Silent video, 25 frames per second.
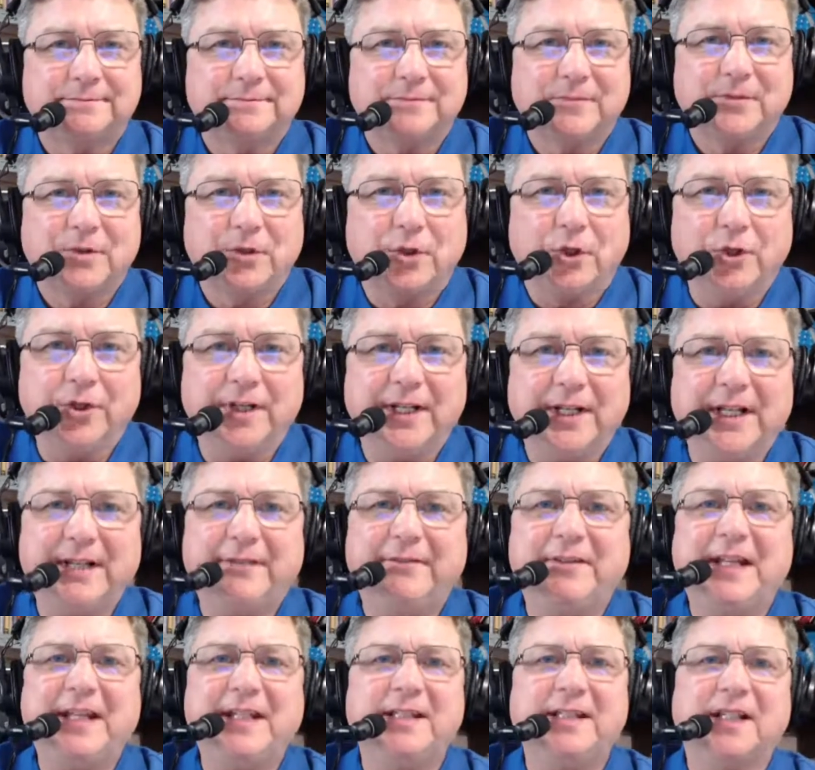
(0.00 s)
Good
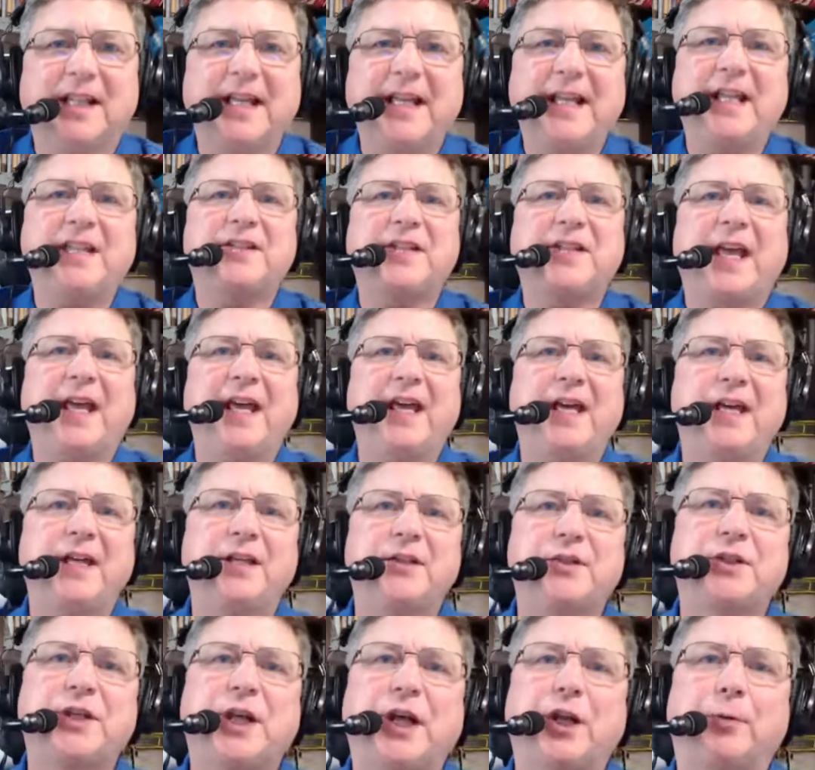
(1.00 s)
evening, ladies and
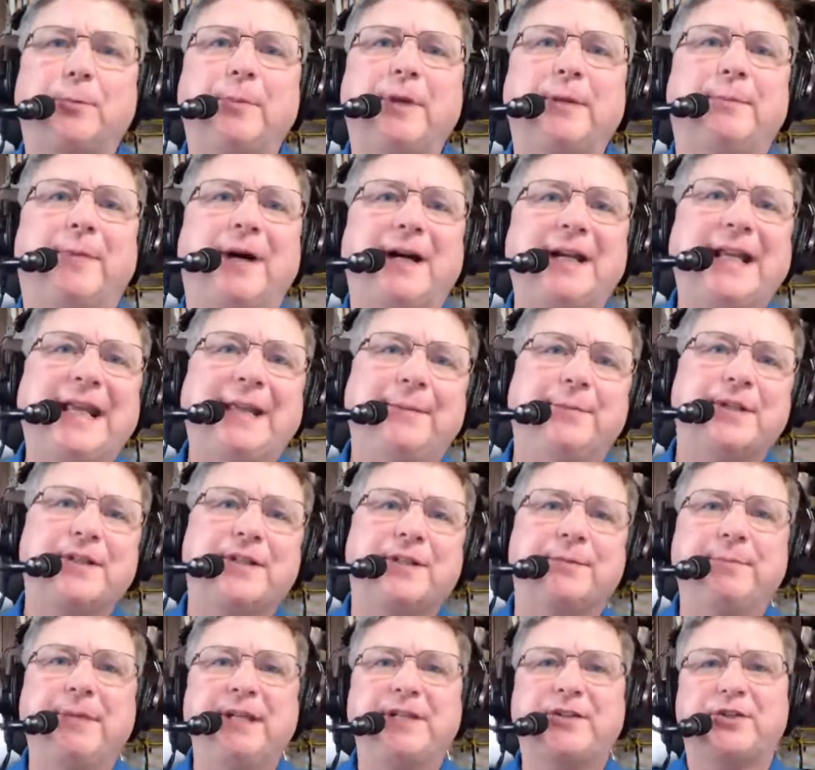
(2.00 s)
gentlemen. My name is
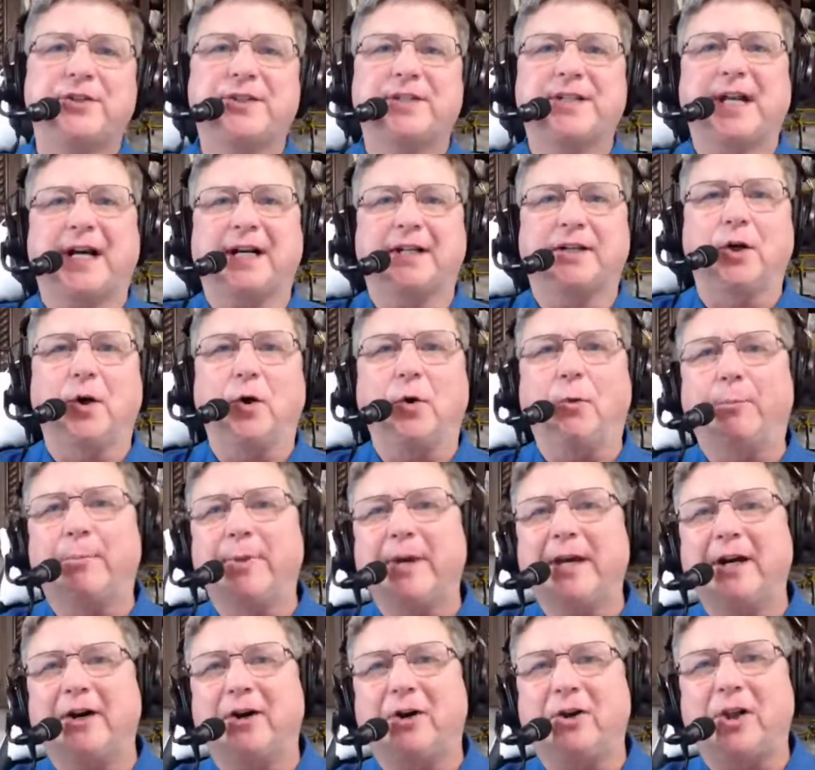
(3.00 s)
Mitch Taco
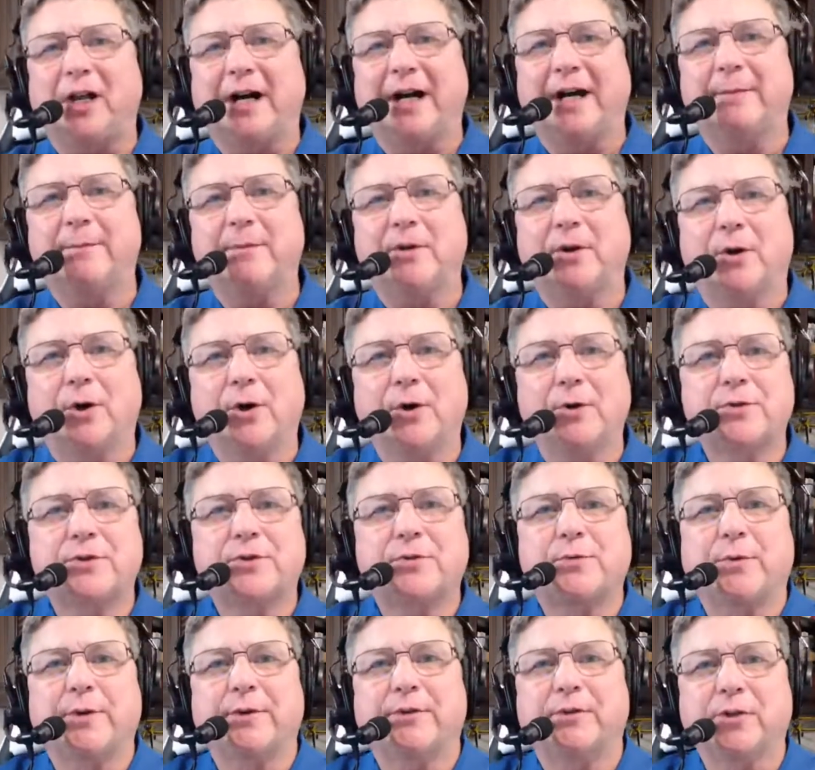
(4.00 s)
Bell. I'm your
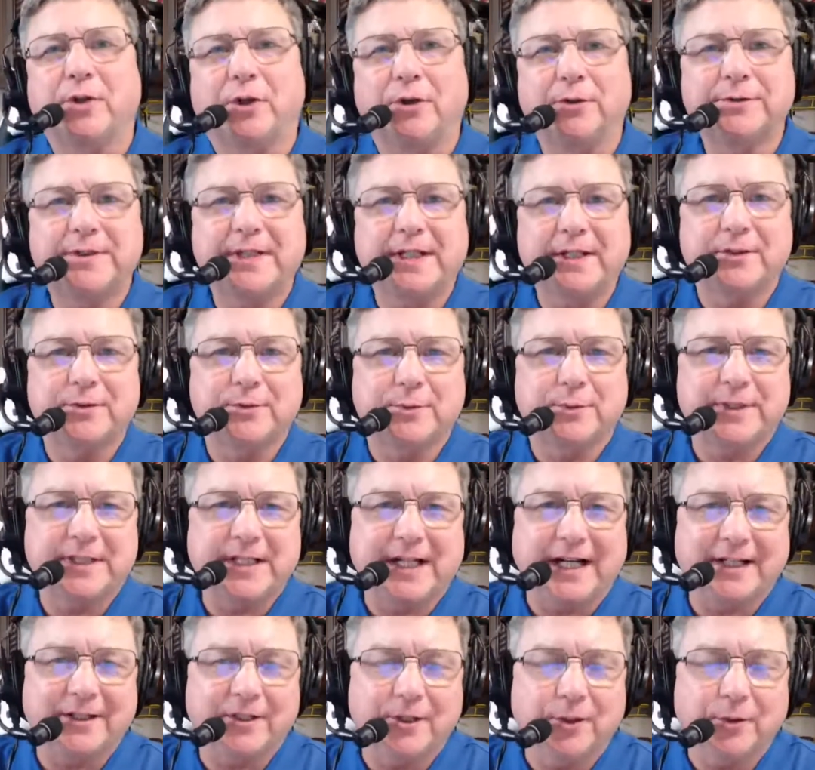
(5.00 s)
host with Tall Tales with
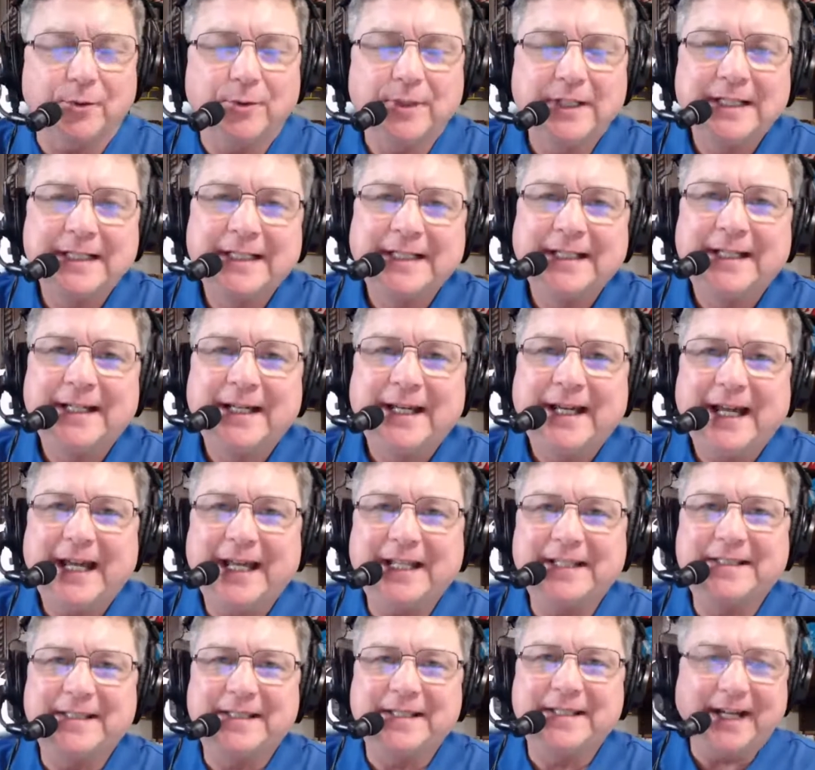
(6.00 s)
Taco.
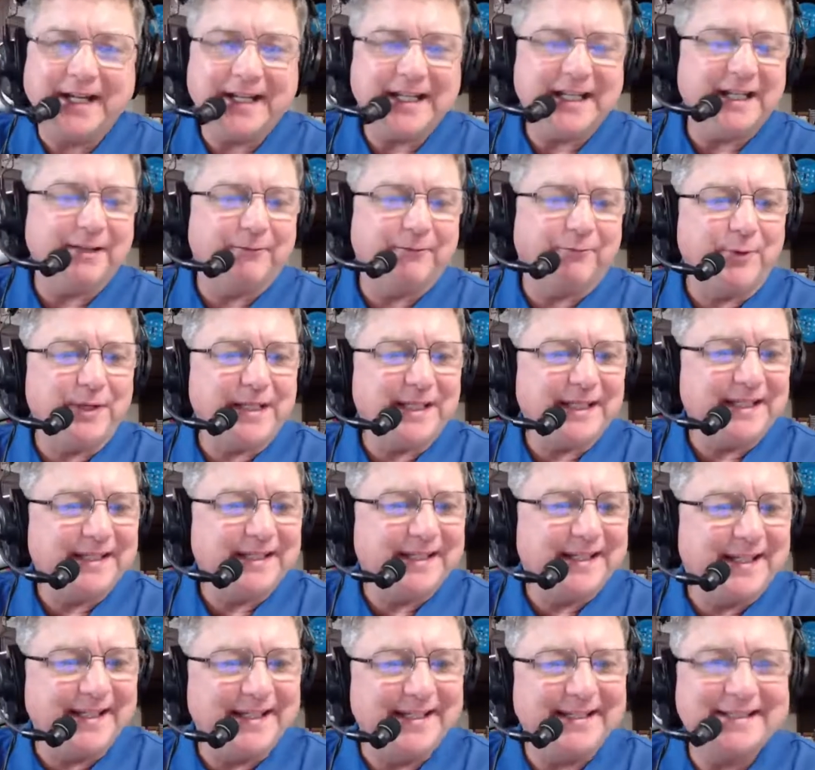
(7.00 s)
And tonight, if we can
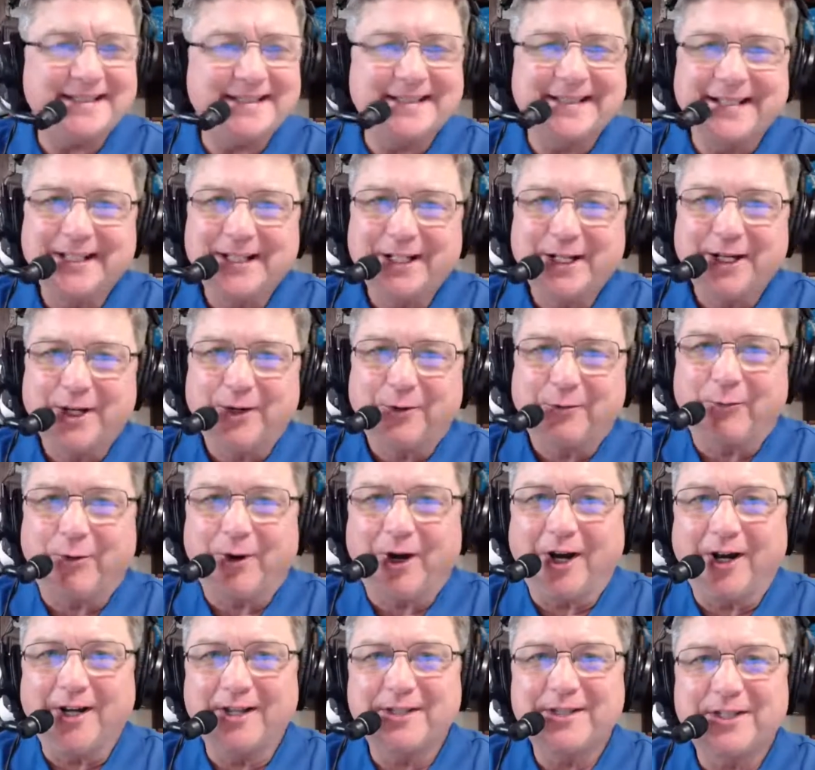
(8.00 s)
get
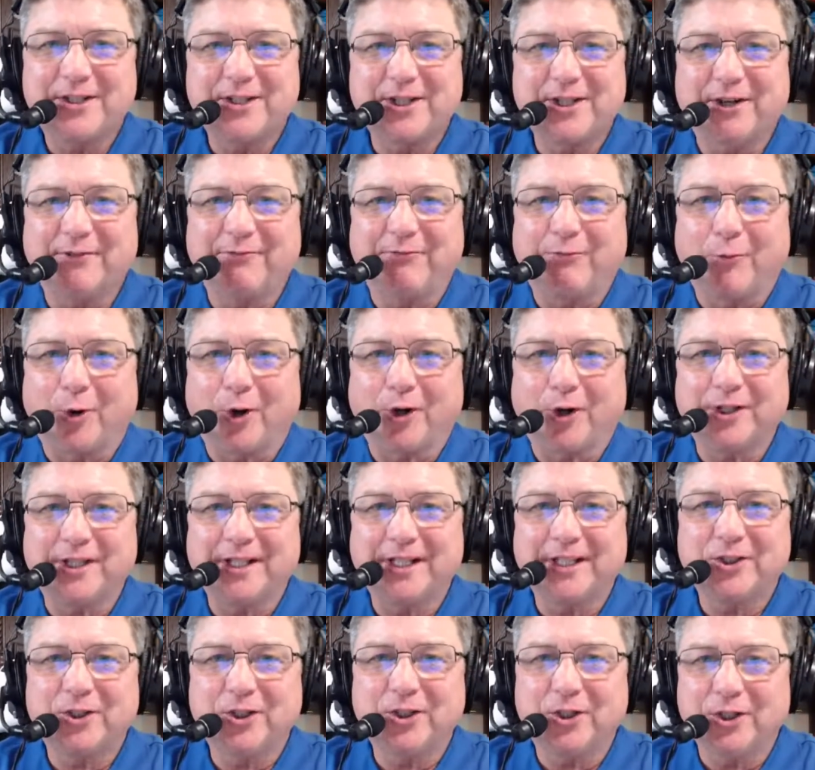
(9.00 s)
Ron's stuff
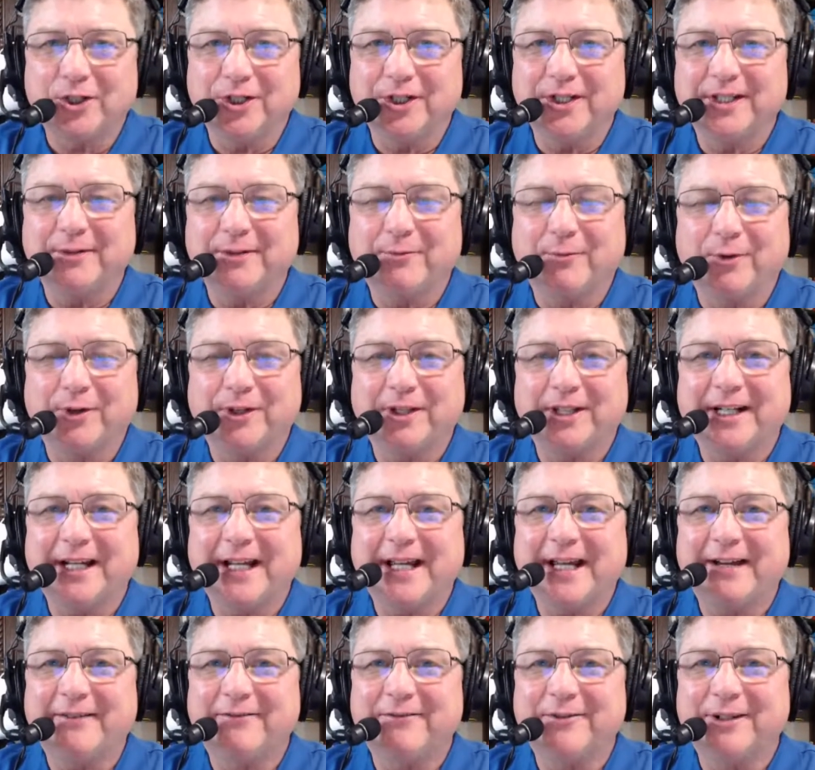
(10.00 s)
working good, we're going to
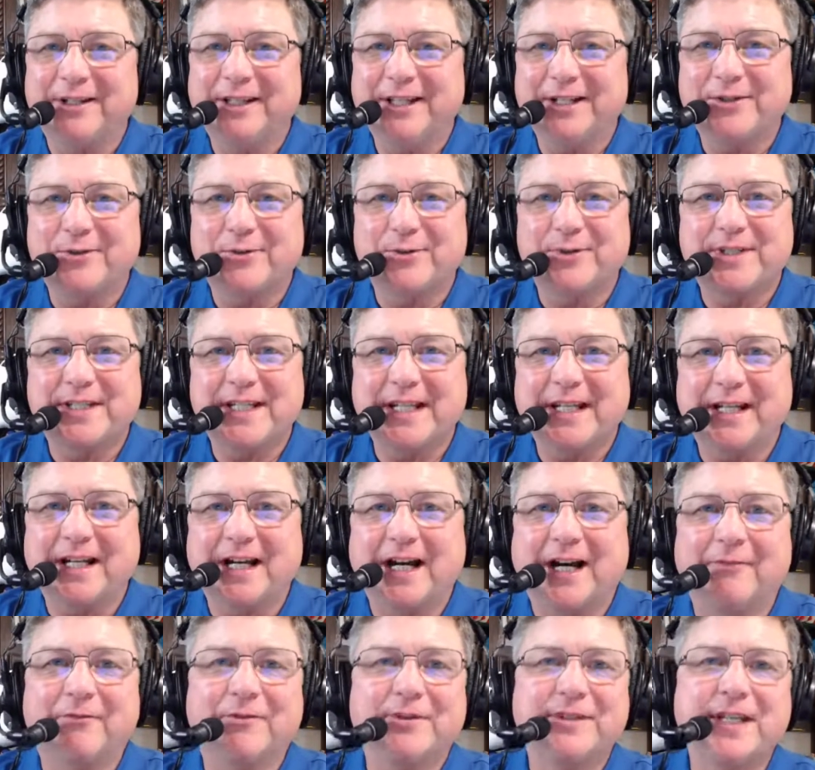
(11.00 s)
have an interesting
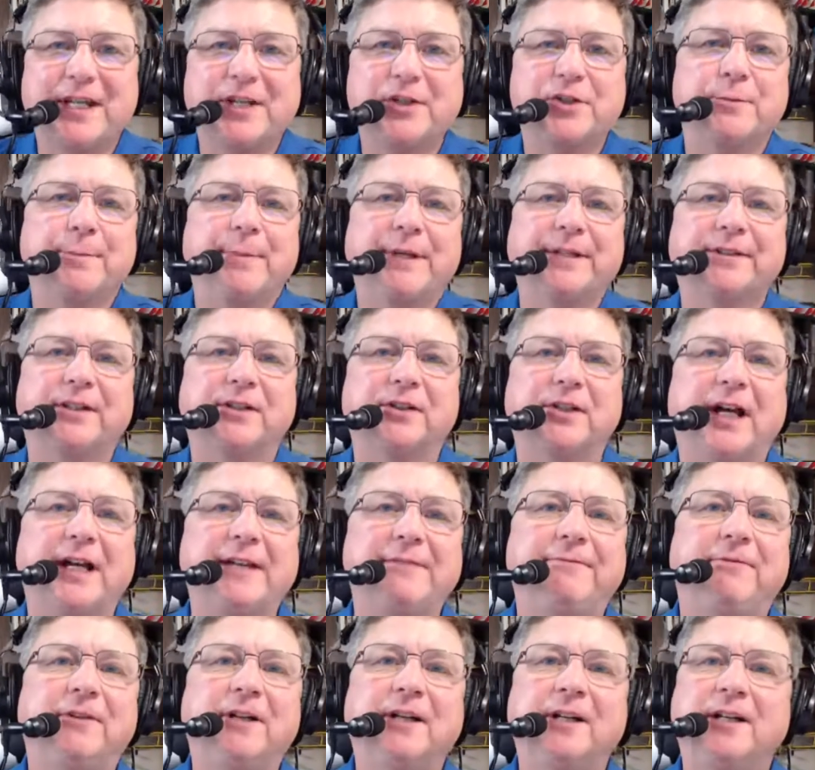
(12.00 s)
conversation about the
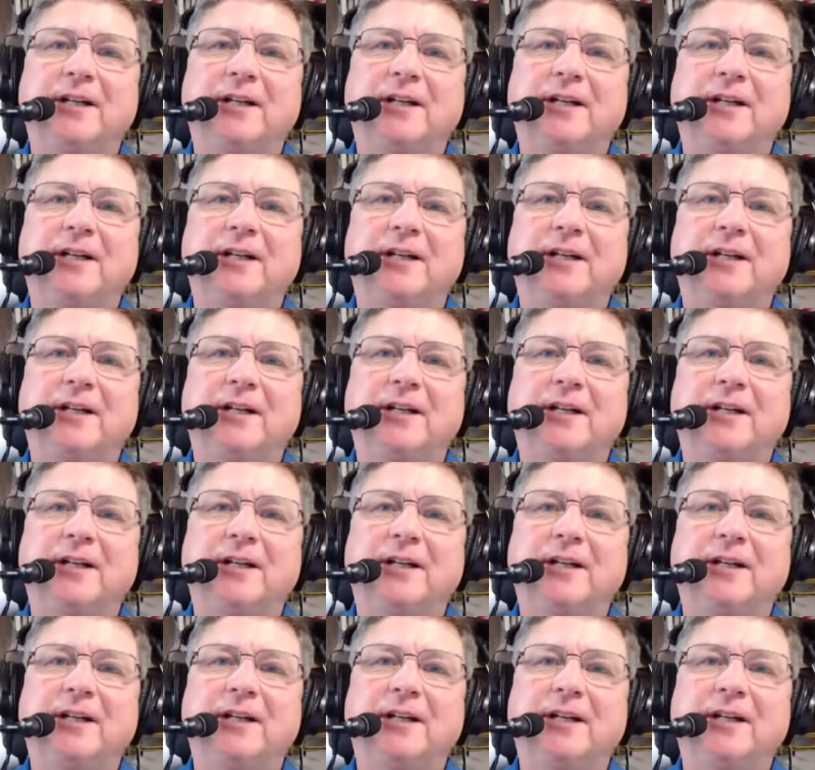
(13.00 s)
life